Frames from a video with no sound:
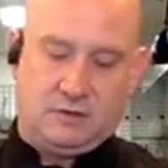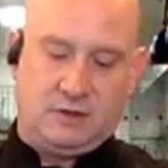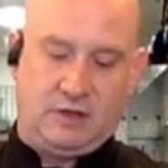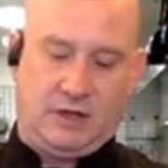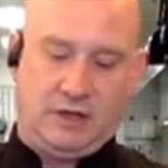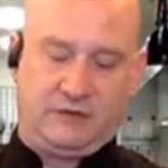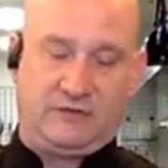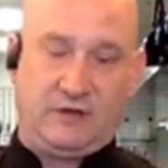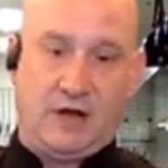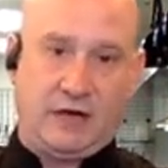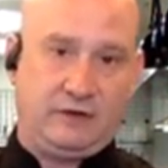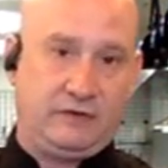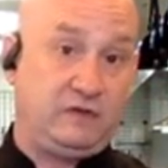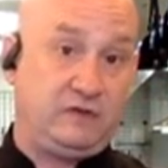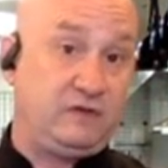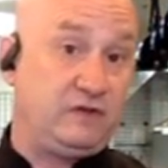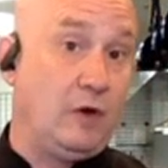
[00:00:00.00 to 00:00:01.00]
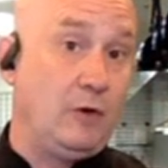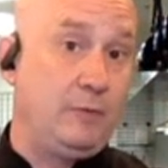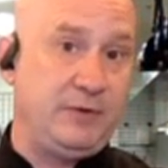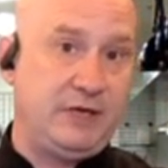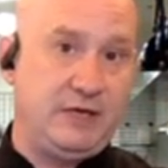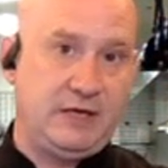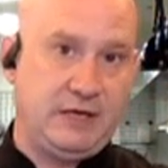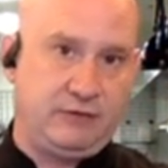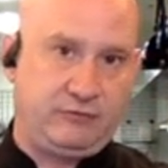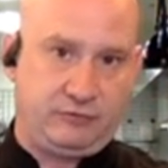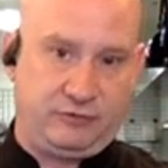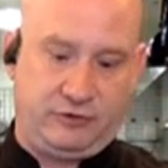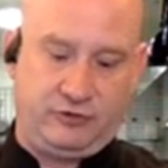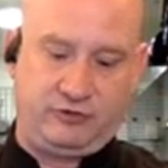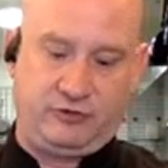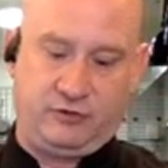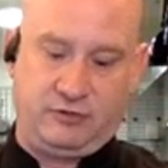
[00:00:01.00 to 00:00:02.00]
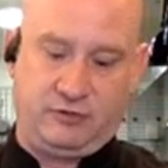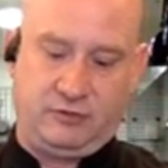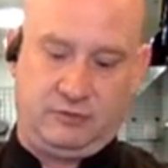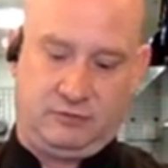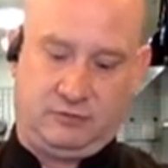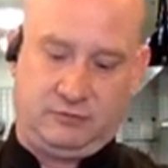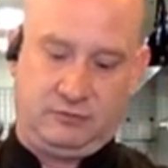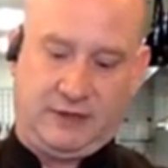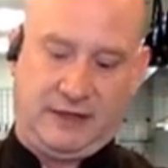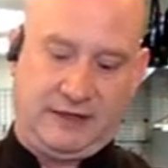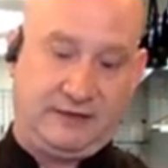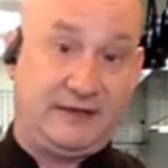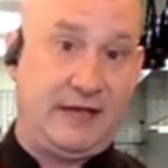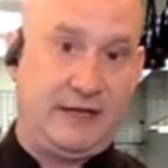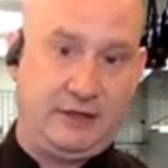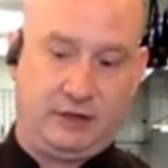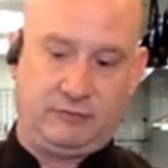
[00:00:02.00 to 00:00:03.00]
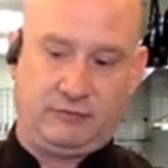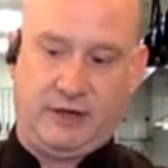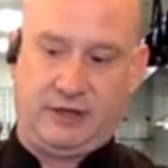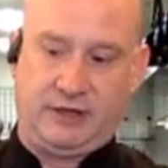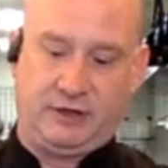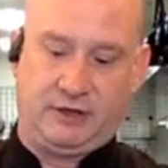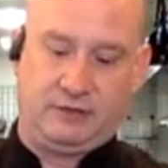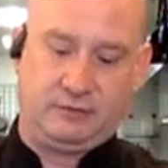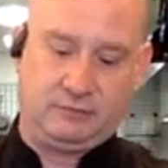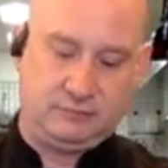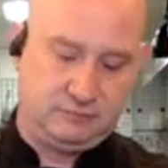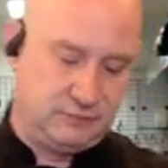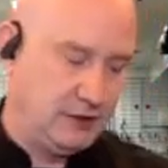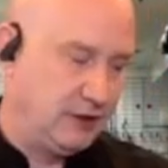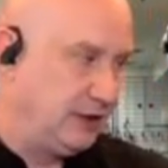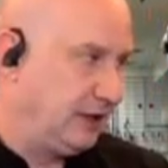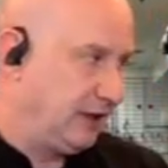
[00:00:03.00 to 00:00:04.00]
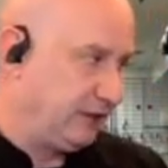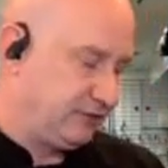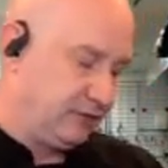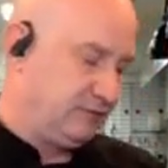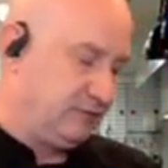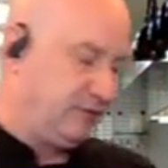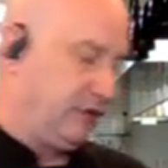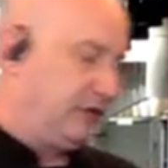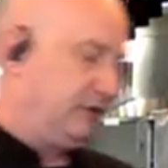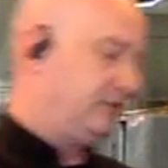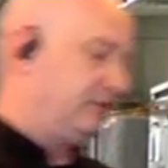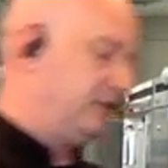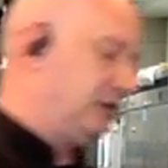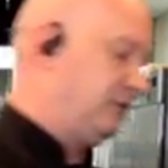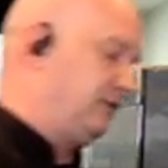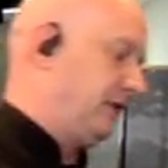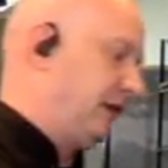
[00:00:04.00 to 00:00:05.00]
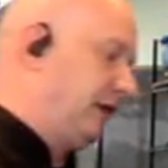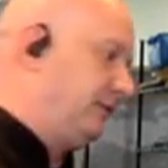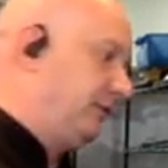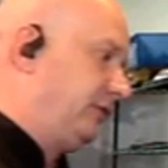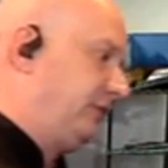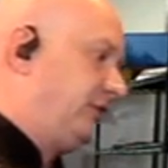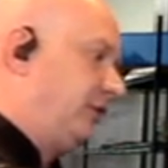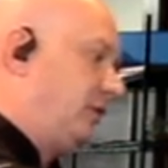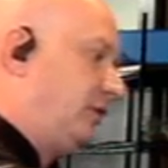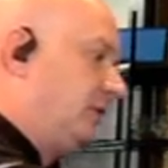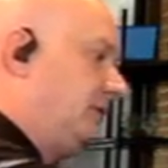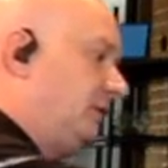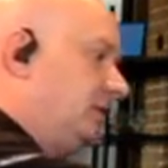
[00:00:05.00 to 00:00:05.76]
it's not as soapy as traditional like Italian oregano. It has a very distinct flavor. So